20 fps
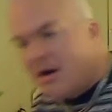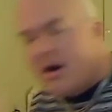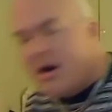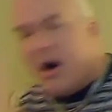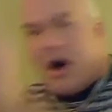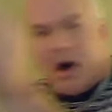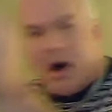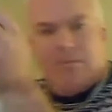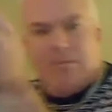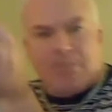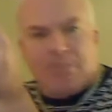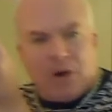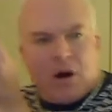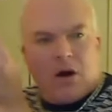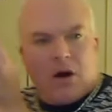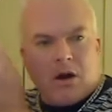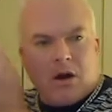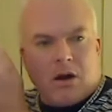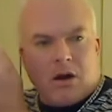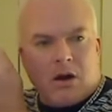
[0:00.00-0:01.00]
on
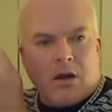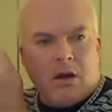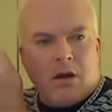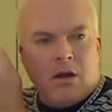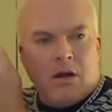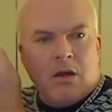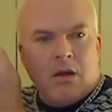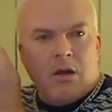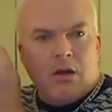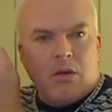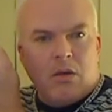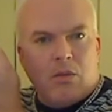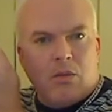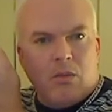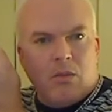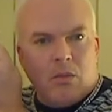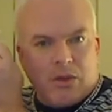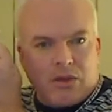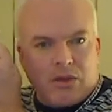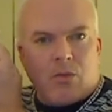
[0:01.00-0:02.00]
par
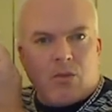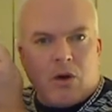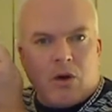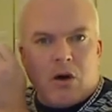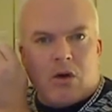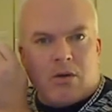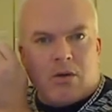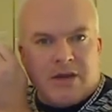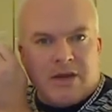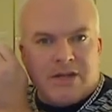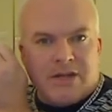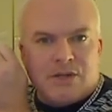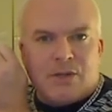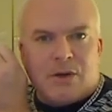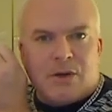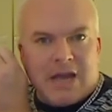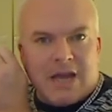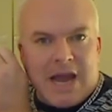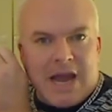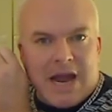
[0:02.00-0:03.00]
with the Walgreens
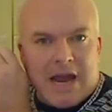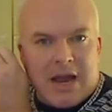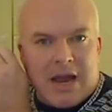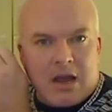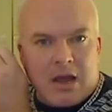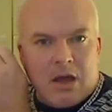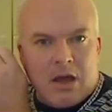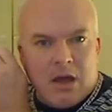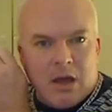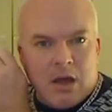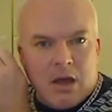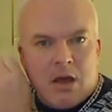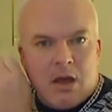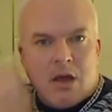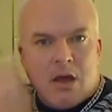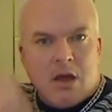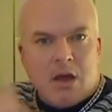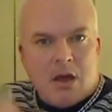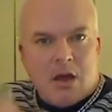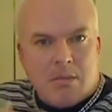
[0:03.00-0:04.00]
organic,
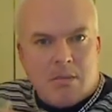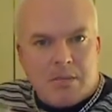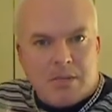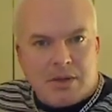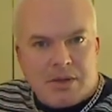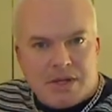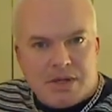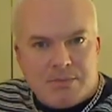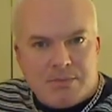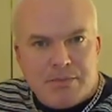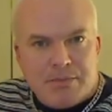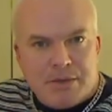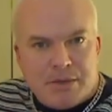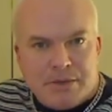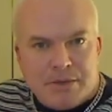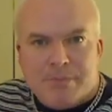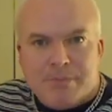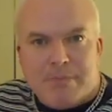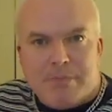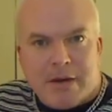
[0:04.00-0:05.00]
but this
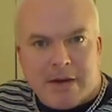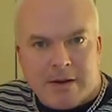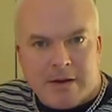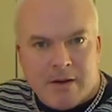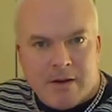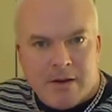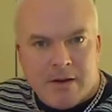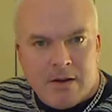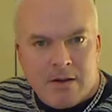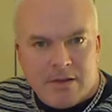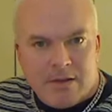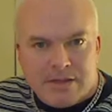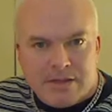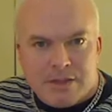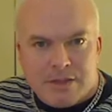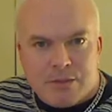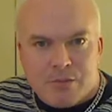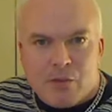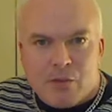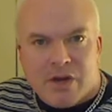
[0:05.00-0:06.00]
builds better. This
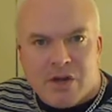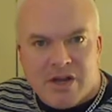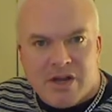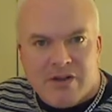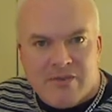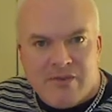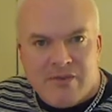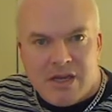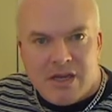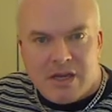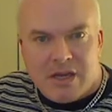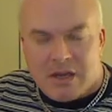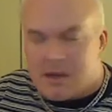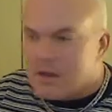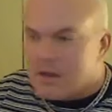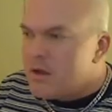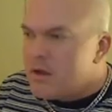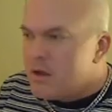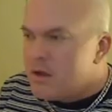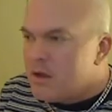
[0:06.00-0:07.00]
is more convenient.
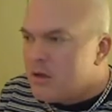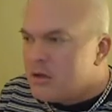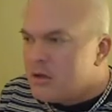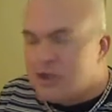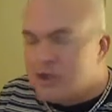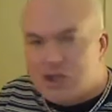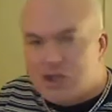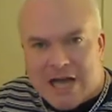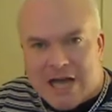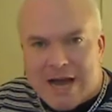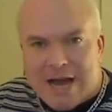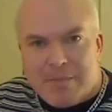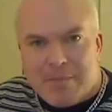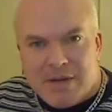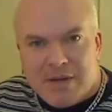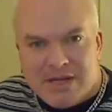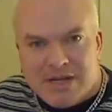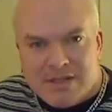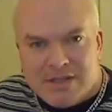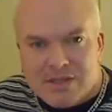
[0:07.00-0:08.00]

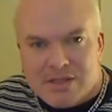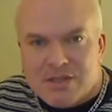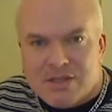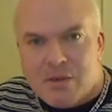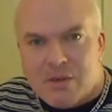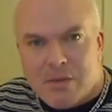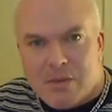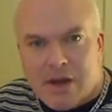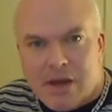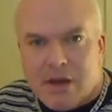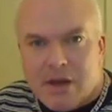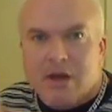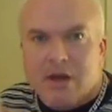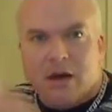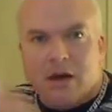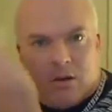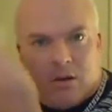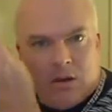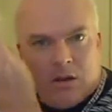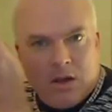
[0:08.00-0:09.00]
Japanese is the way to
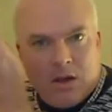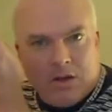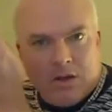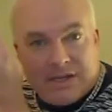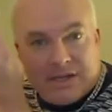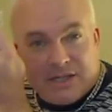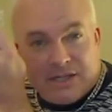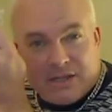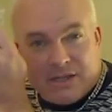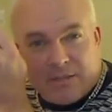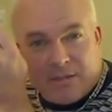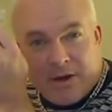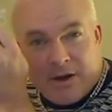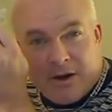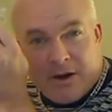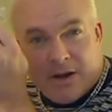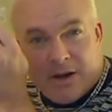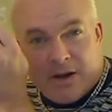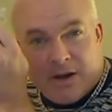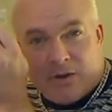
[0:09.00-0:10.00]
go. This is
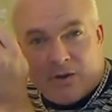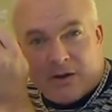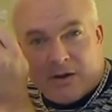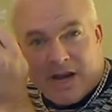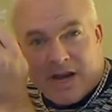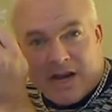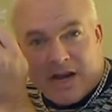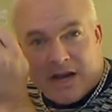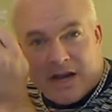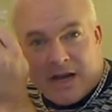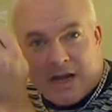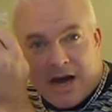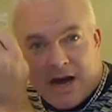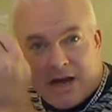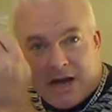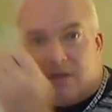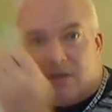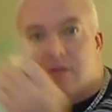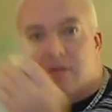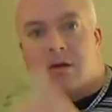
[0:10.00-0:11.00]
American organic
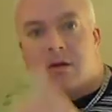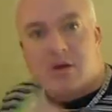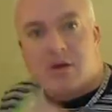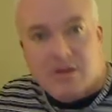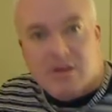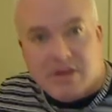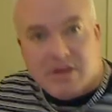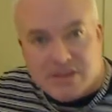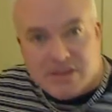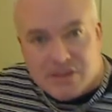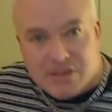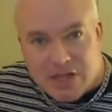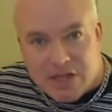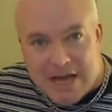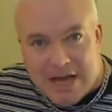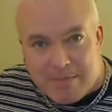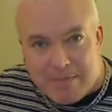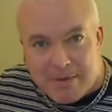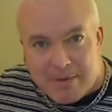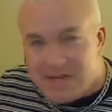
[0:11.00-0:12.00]
cotton. This is
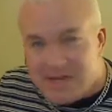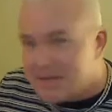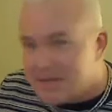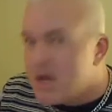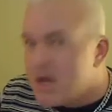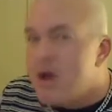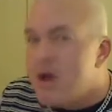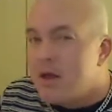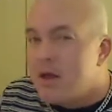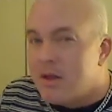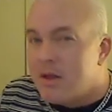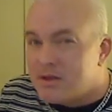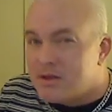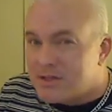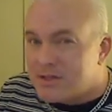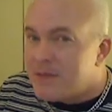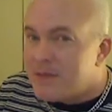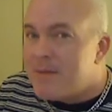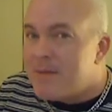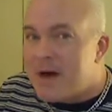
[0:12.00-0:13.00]
Japanese.
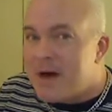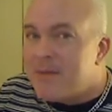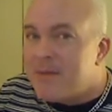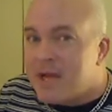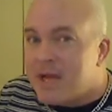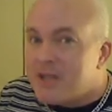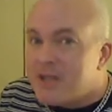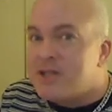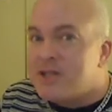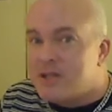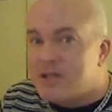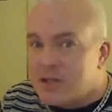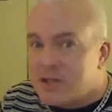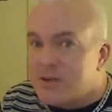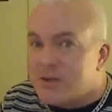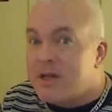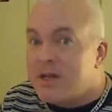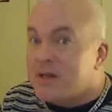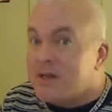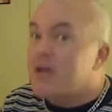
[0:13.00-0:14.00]
Somehow they just
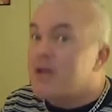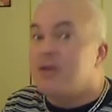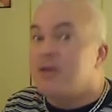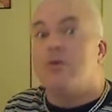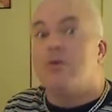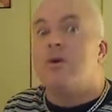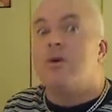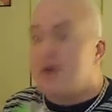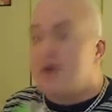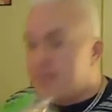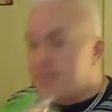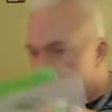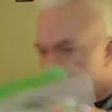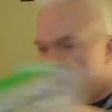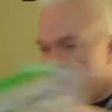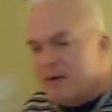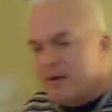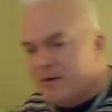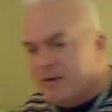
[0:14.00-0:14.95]
do it and they do it upright